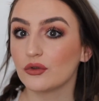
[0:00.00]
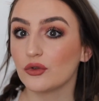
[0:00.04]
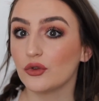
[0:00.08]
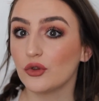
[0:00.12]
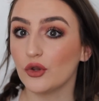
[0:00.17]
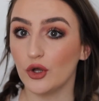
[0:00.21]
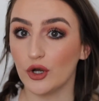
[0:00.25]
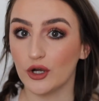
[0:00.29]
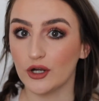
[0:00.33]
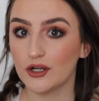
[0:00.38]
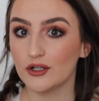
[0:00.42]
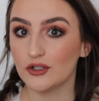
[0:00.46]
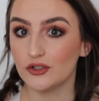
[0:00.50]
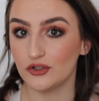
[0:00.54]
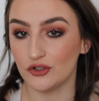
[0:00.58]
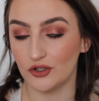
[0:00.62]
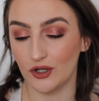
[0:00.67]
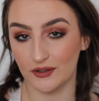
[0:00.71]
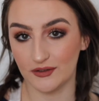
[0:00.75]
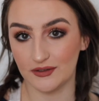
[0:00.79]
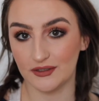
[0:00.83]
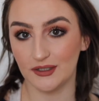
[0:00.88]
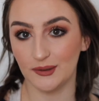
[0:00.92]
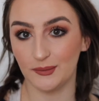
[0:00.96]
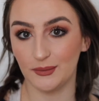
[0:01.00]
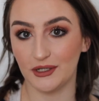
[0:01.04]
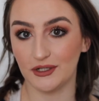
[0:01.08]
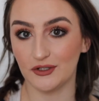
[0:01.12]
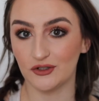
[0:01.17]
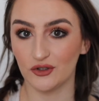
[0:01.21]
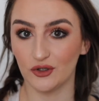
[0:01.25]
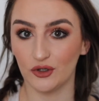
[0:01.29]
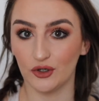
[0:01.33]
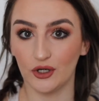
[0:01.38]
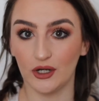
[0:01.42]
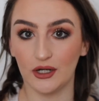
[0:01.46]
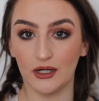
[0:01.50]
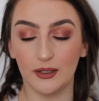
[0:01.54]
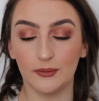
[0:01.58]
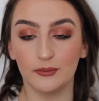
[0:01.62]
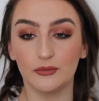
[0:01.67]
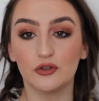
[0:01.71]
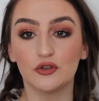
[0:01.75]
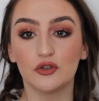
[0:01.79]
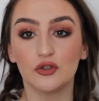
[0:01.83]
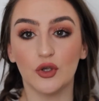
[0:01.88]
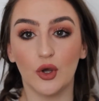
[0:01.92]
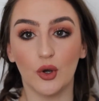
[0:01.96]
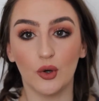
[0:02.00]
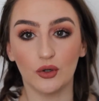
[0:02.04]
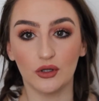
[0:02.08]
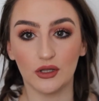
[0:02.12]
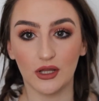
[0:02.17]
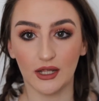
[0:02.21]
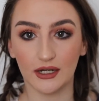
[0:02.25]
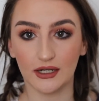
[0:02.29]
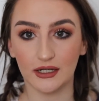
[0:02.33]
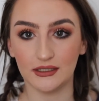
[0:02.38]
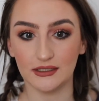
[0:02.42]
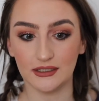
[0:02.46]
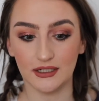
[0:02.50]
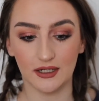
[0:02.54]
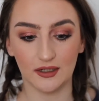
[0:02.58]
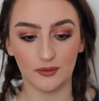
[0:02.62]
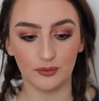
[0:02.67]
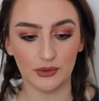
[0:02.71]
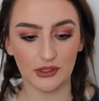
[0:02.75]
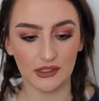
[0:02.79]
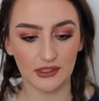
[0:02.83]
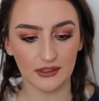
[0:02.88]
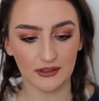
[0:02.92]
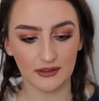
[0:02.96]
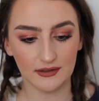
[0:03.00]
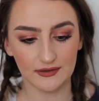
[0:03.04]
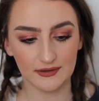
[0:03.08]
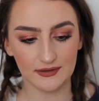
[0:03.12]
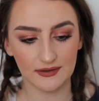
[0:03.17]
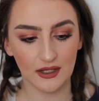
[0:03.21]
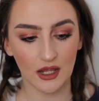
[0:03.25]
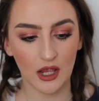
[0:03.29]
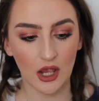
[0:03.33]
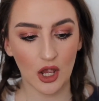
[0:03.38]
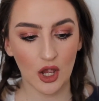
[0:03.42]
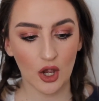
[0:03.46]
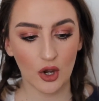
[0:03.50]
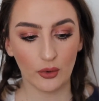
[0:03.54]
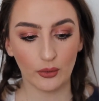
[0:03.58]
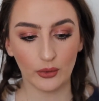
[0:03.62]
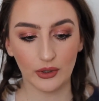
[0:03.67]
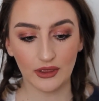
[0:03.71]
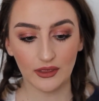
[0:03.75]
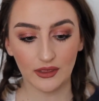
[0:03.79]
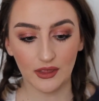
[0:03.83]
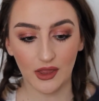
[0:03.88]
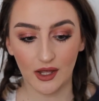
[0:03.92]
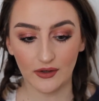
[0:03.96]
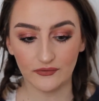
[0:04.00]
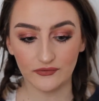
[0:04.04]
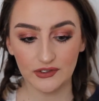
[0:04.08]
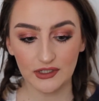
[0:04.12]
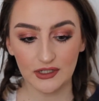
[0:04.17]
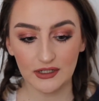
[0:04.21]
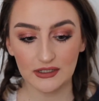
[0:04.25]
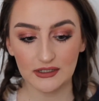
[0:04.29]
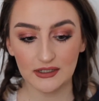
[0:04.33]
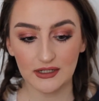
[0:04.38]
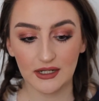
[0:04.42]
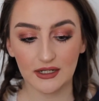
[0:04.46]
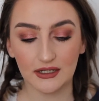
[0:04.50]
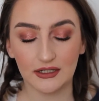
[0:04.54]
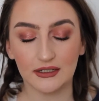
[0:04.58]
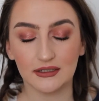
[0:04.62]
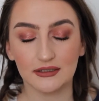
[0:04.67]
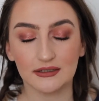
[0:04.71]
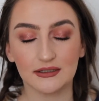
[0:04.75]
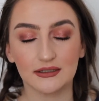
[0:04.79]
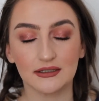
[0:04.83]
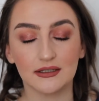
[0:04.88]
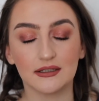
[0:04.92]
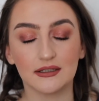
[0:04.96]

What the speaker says: look just to make sure, and I'm so glad I did because we loved it, and it's